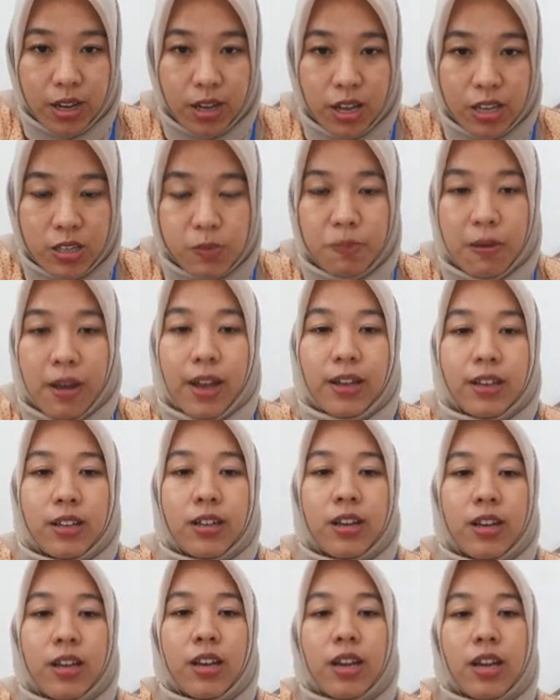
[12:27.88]
aspect,
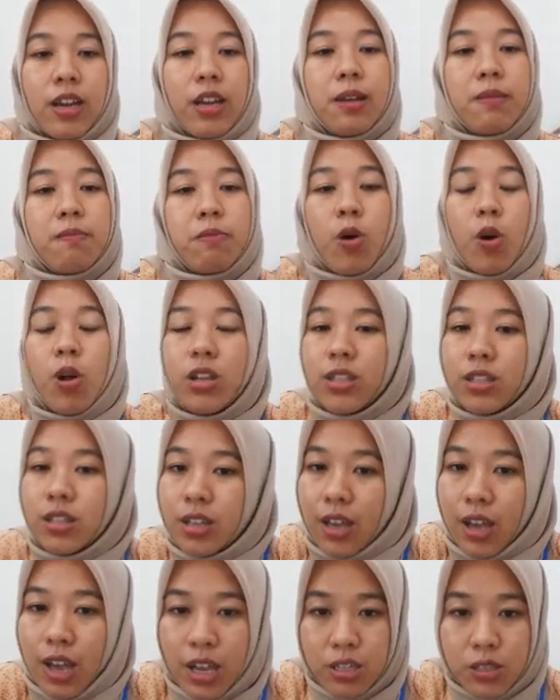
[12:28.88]
in
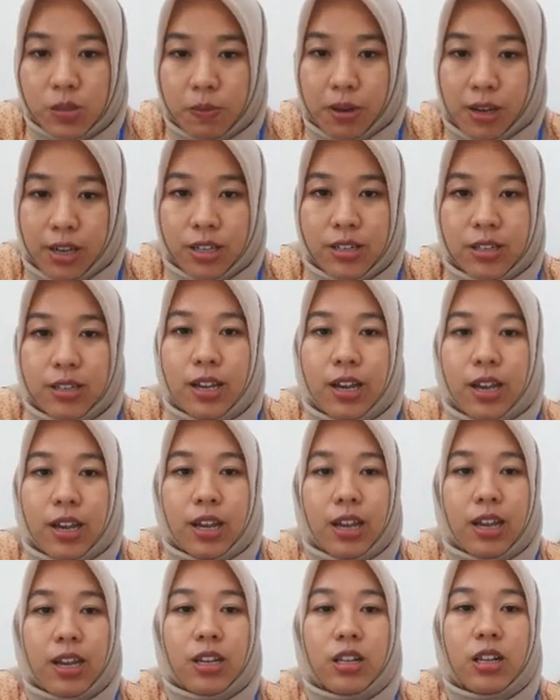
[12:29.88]
politics aspect,
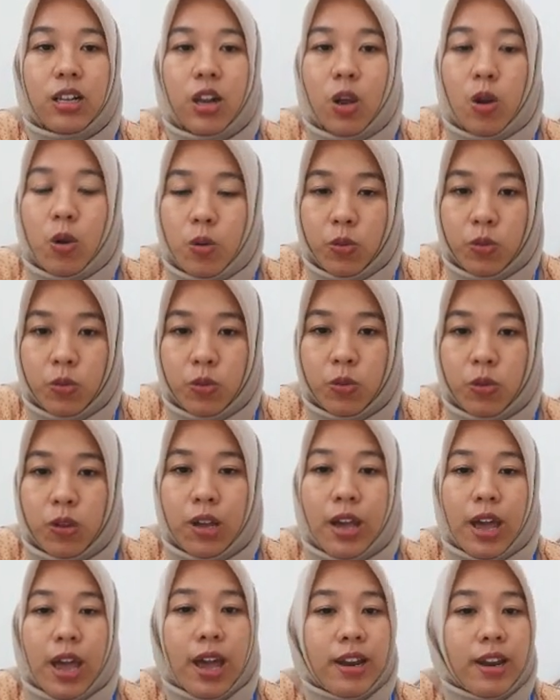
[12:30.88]
in law,
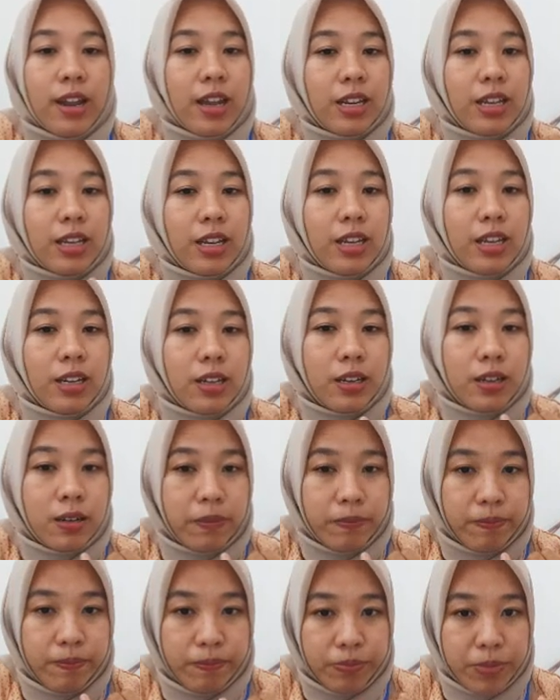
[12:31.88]
and in
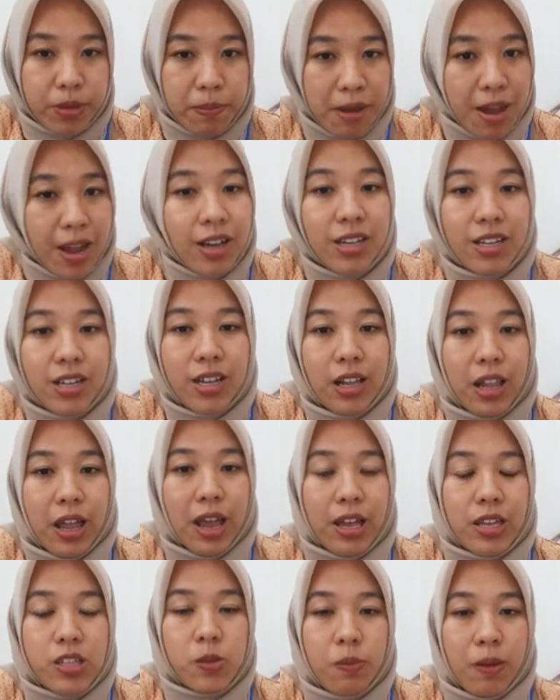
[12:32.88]
medical
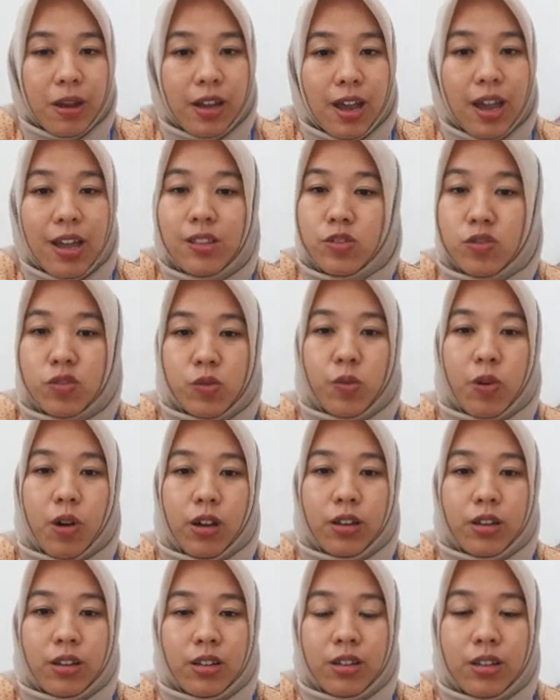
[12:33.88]
aspect, and so
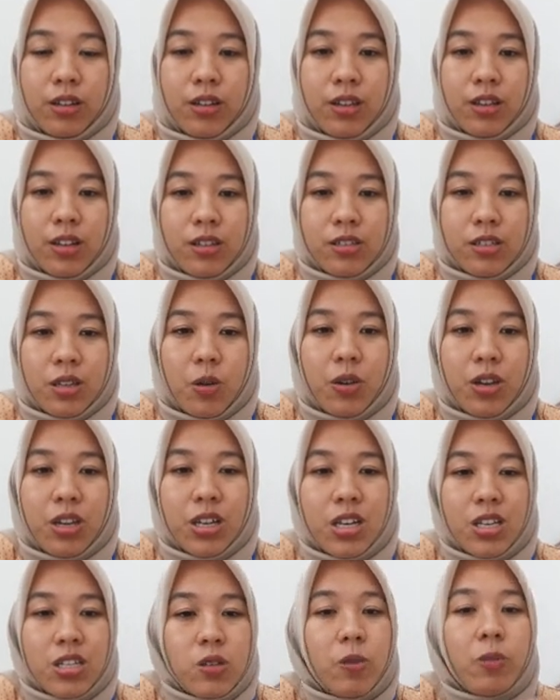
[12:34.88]
on. So
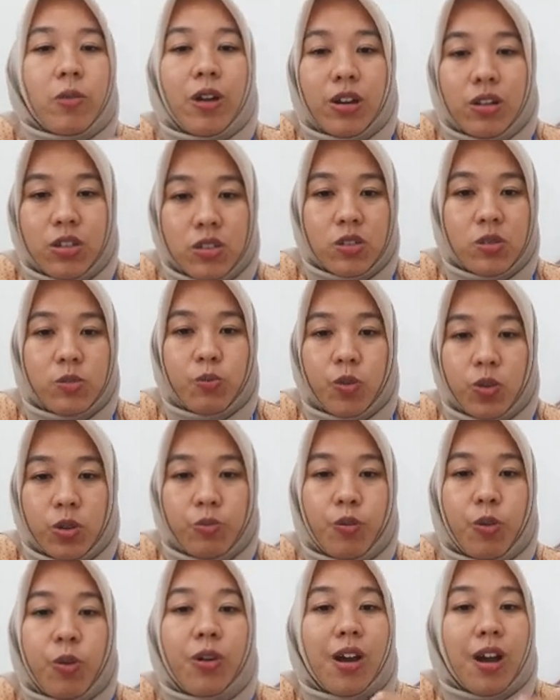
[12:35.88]
it is very useful
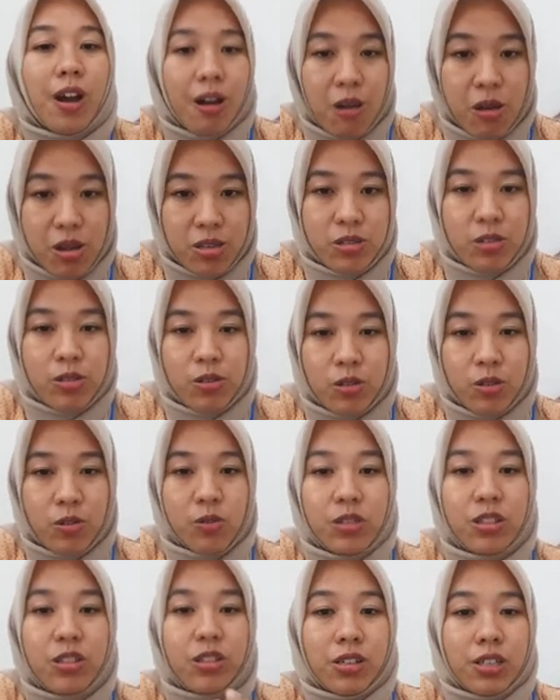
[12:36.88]
for us to
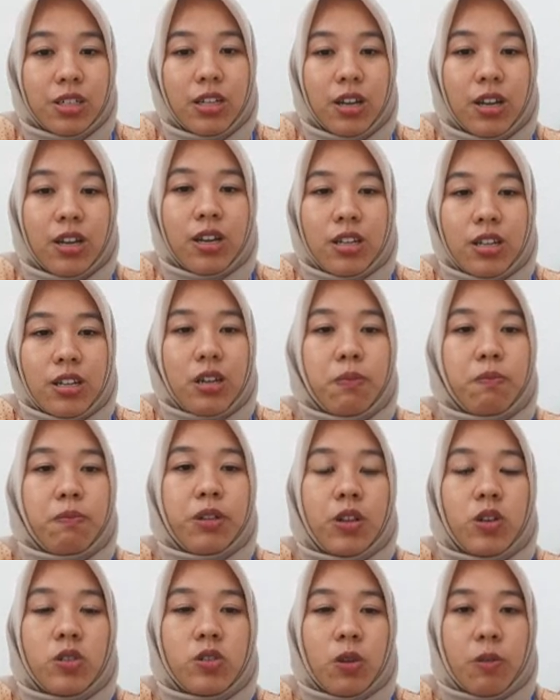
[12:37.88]
learn the
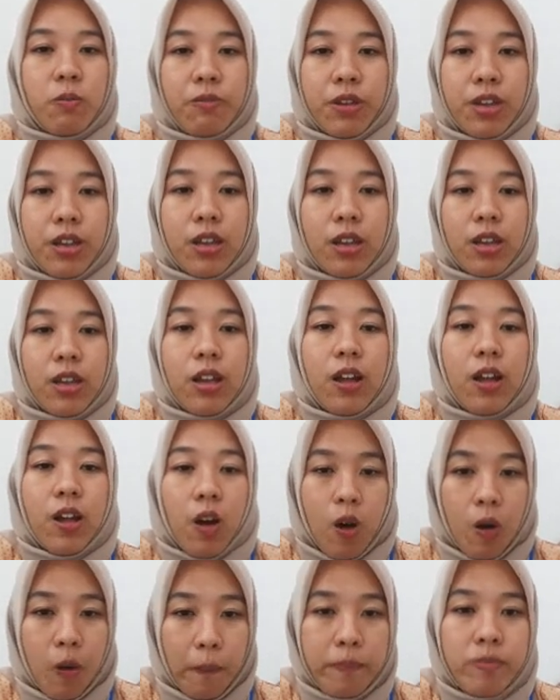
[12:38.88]
philosophy
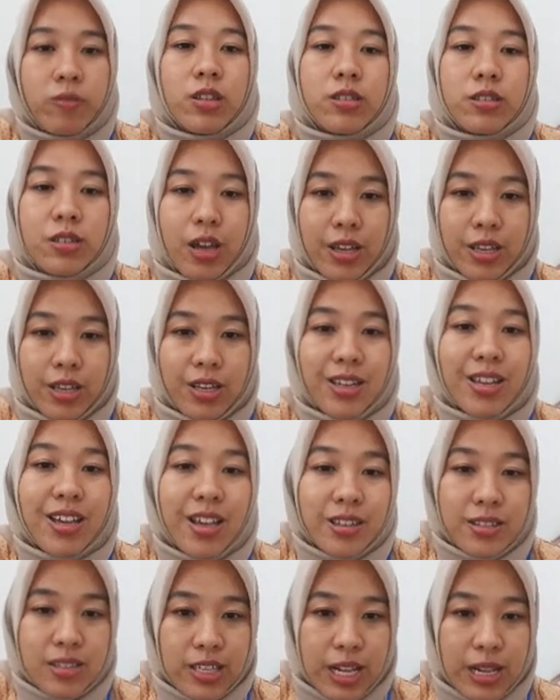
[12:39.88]
of science
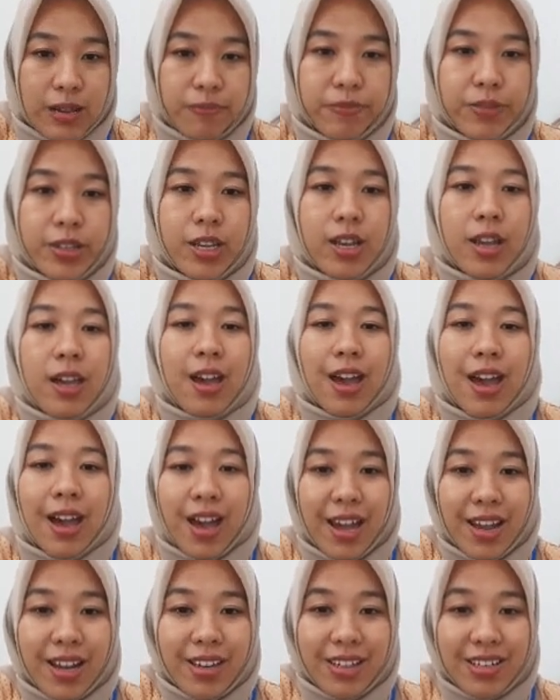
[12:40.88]
itself.
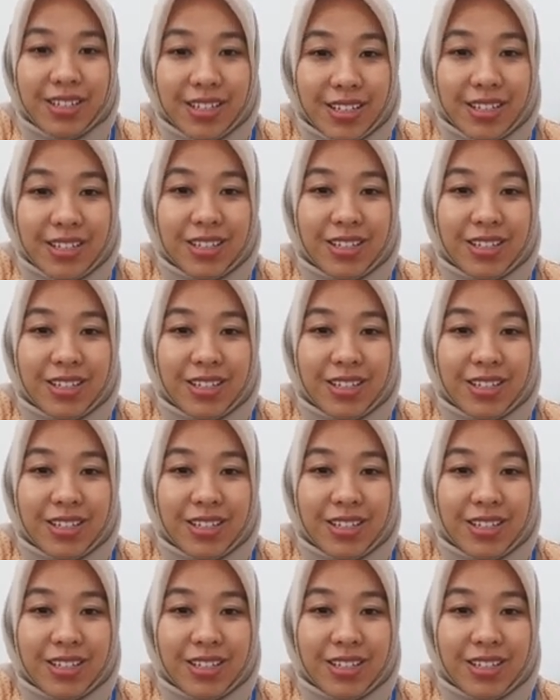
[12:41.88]
And